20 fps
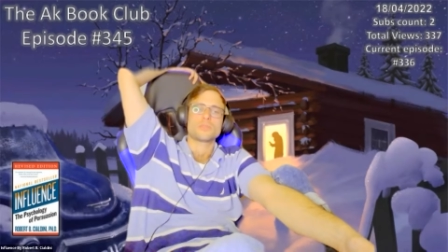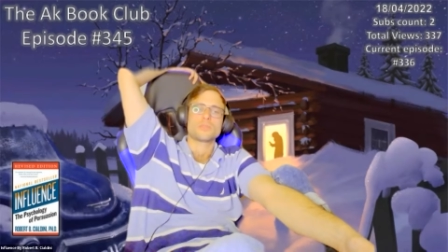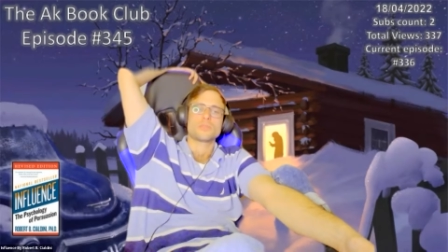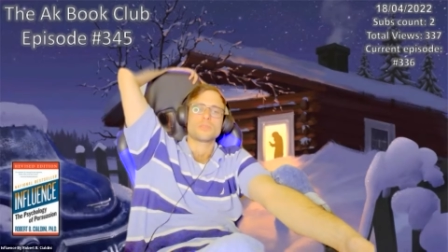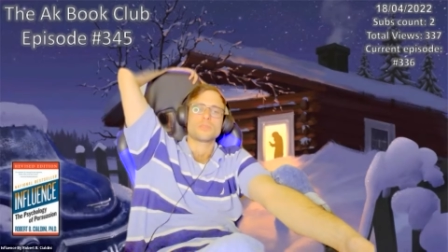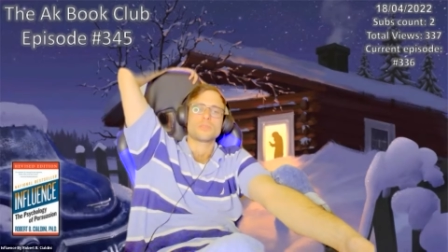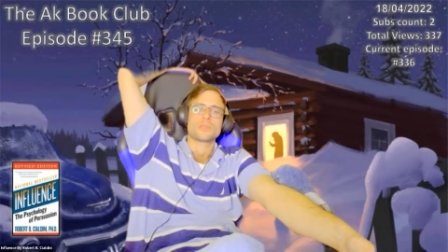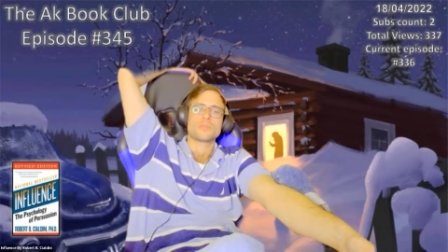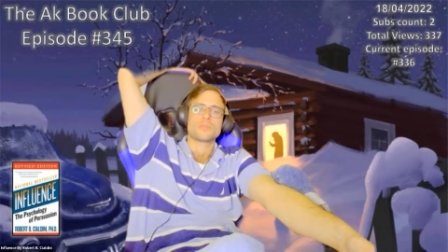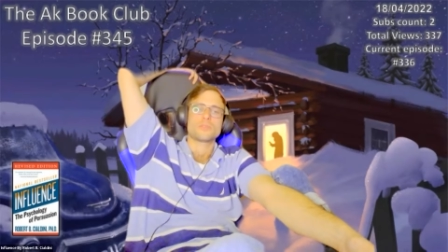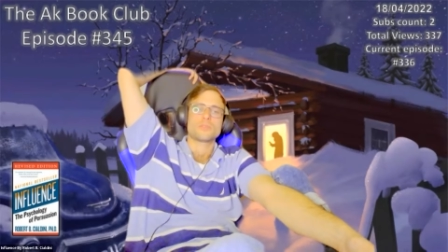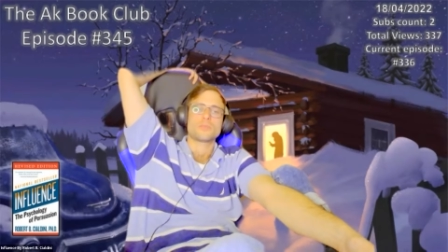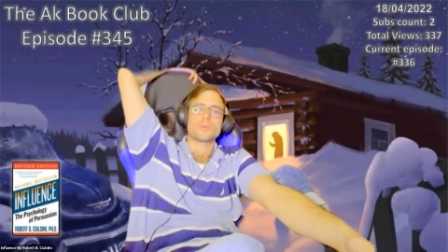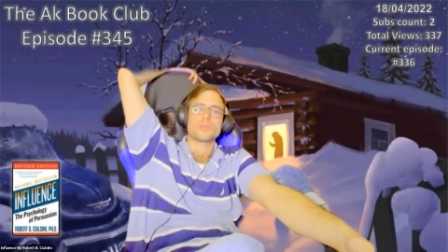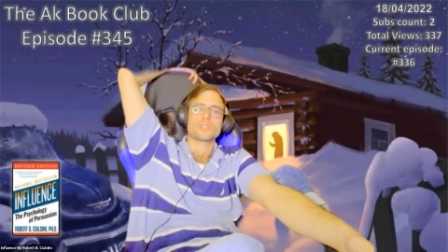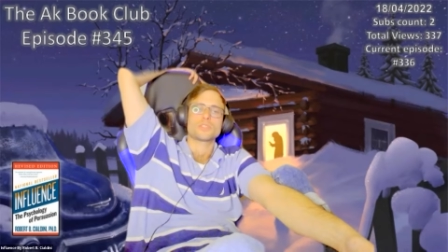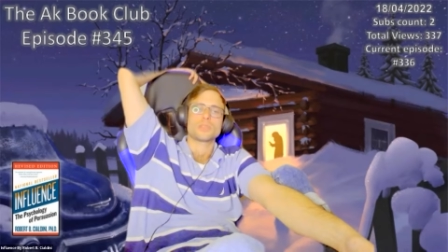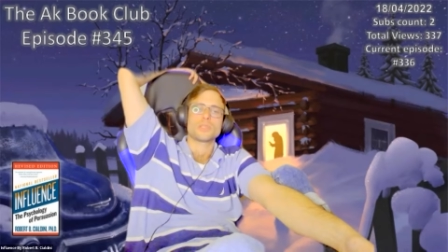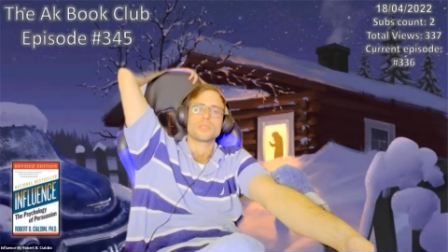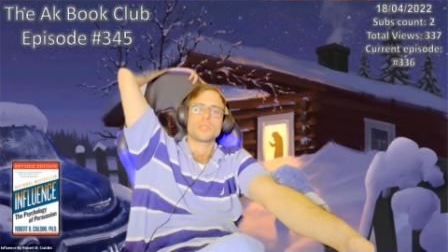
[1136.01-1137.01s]
with
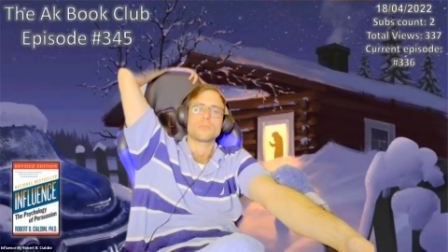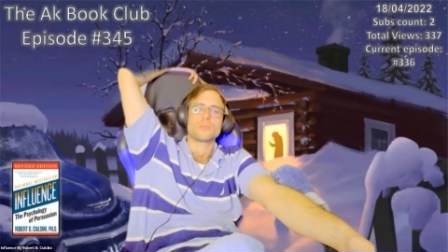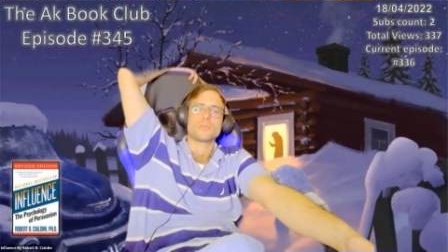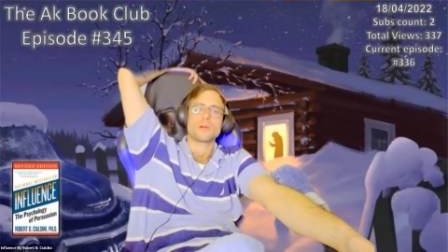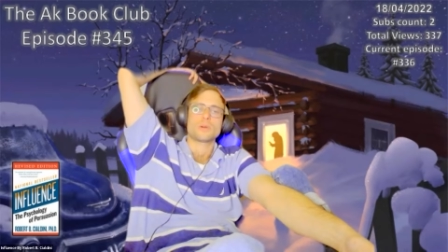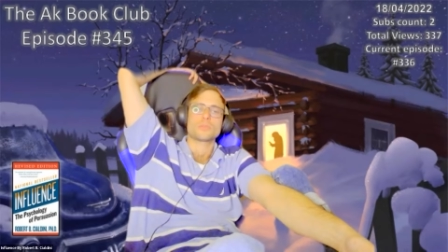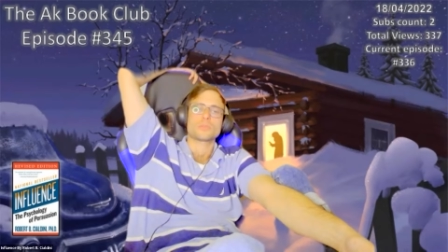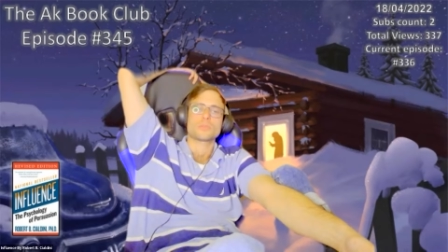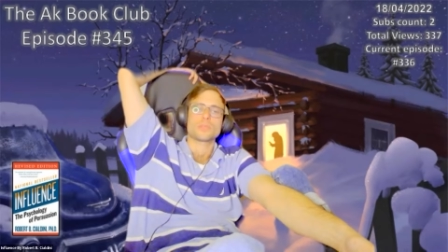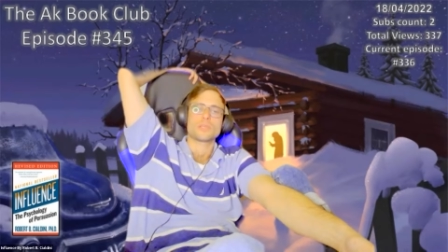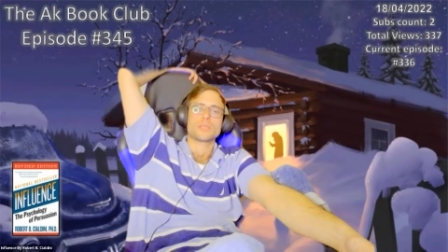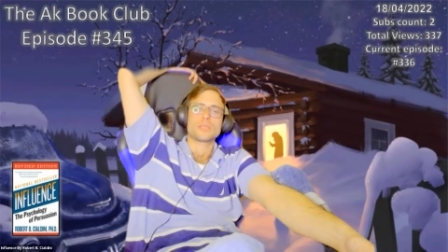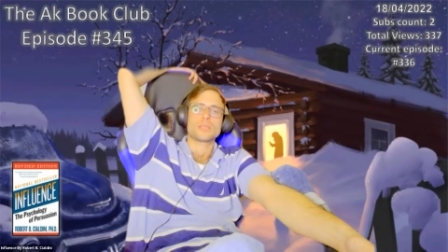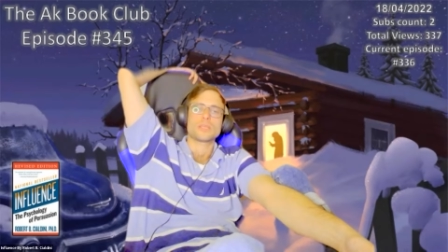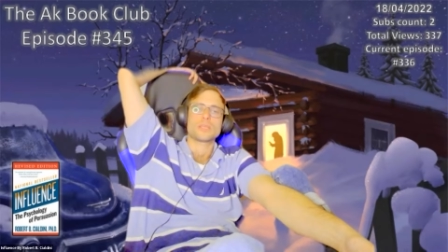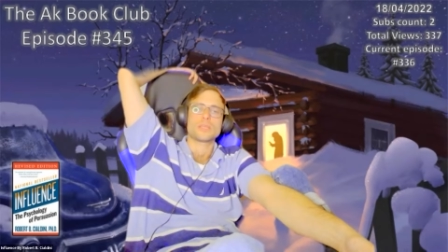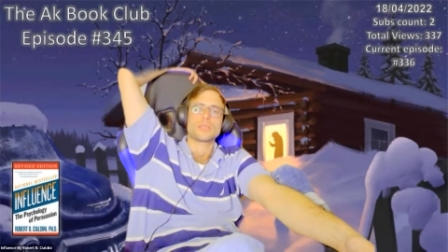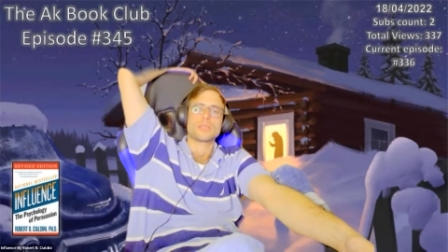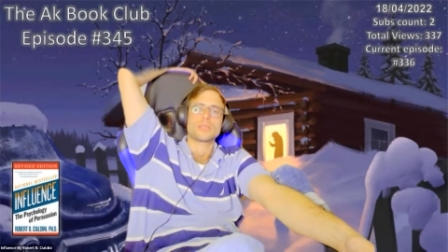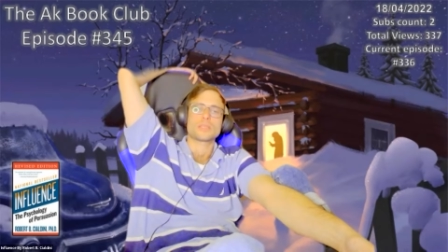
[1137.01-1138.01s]
information about
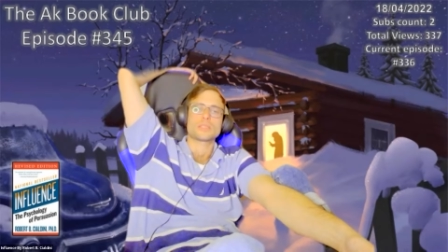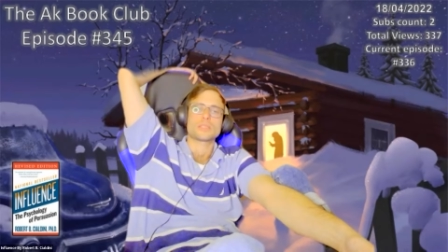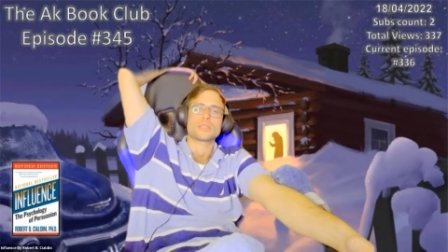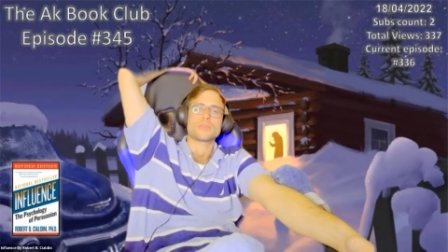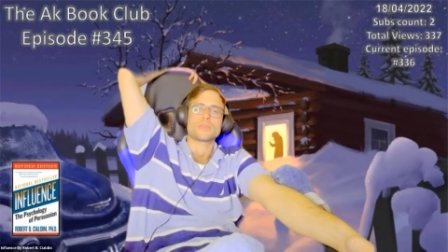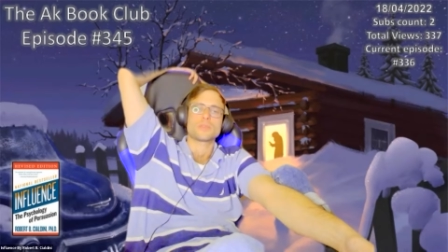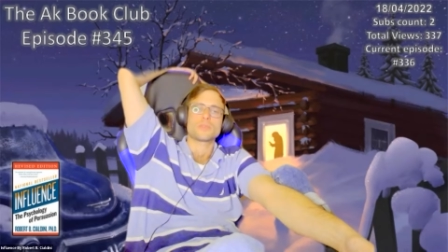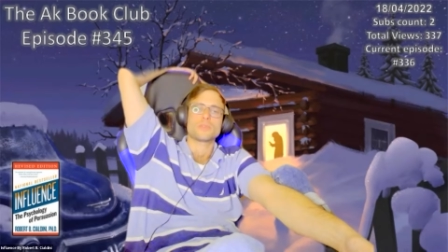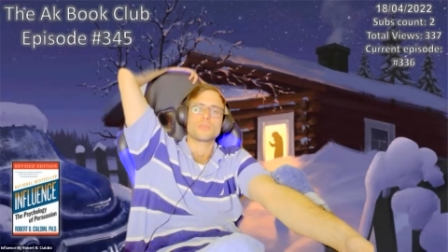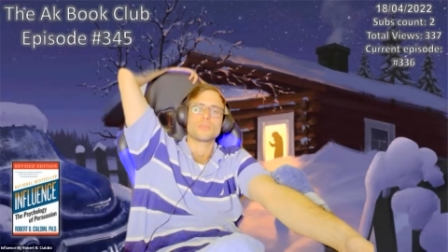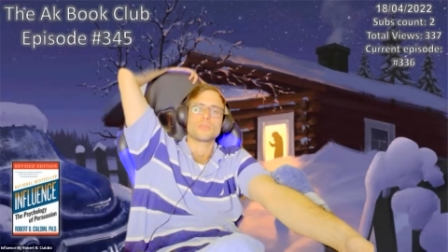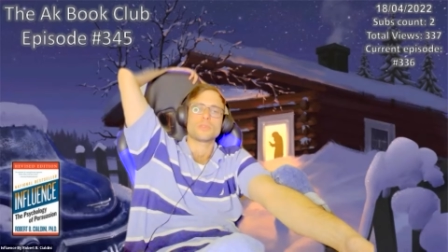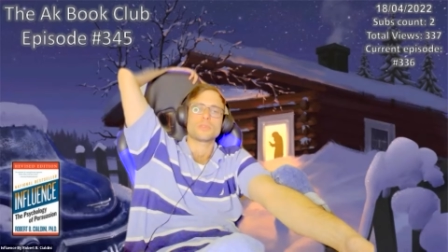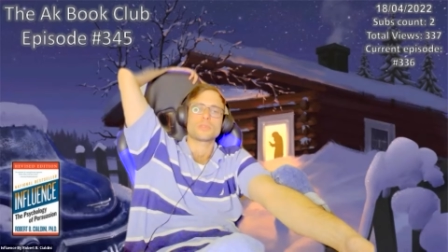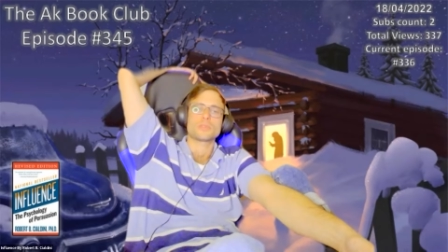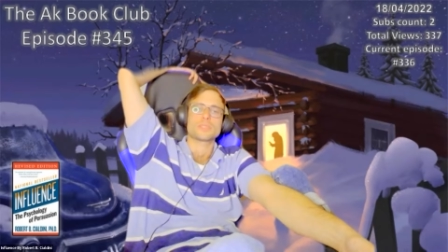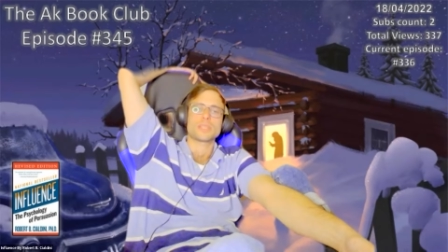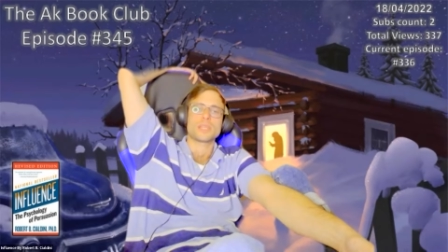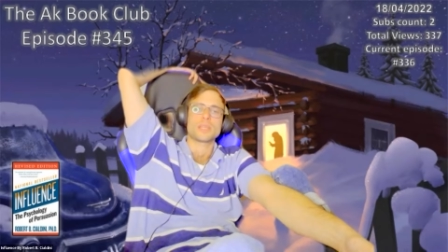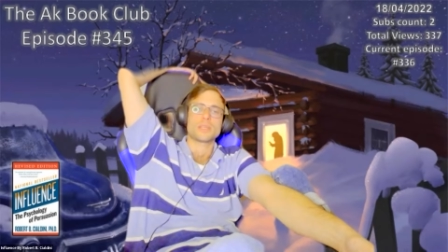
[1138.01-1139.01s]
saving fuel
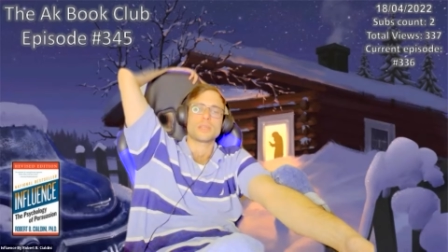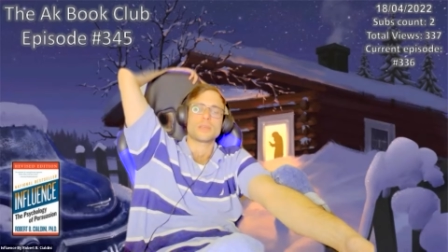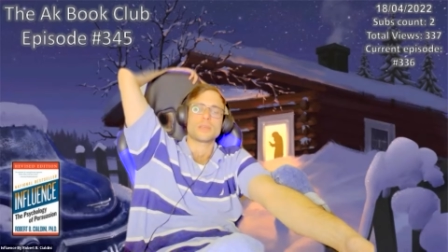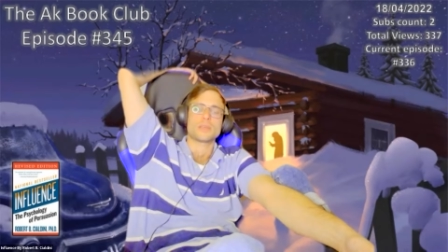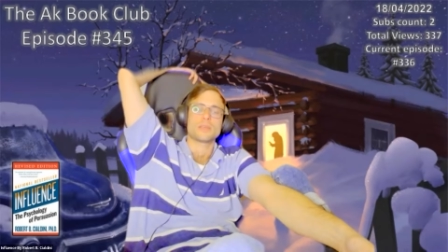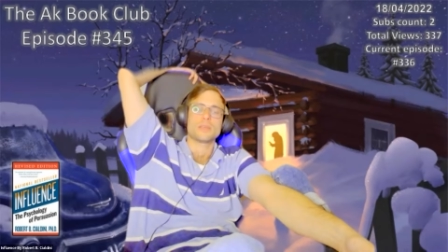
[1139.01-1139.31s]
then,